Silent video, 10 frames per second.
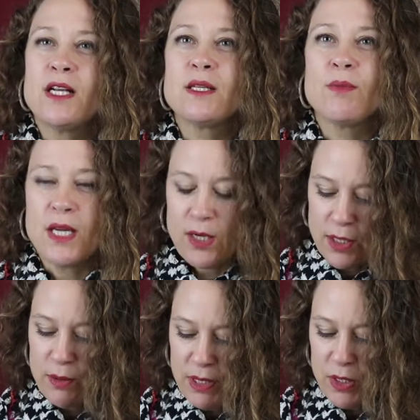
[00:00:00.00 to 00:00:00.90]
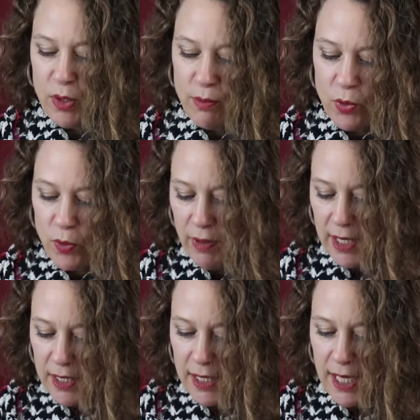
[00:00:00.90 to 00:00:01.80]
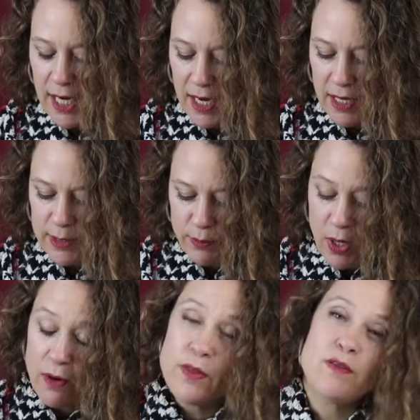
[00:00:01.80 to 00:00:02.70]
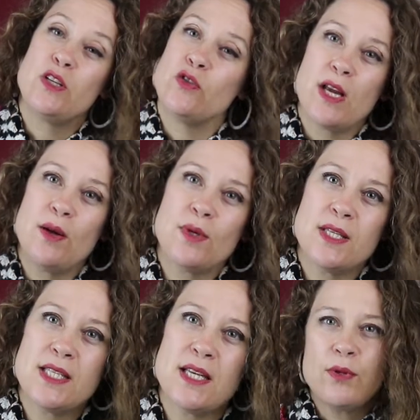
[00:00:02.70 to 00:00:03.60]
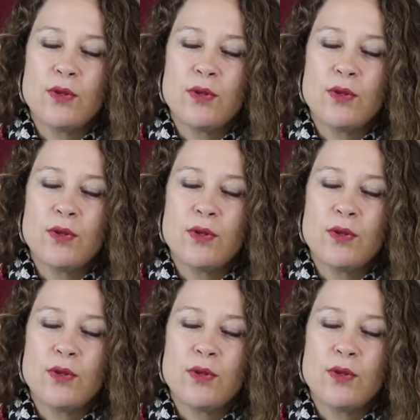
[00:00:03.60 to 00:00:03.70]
that's something I'm going to be doing more regularly, and part of the retreat was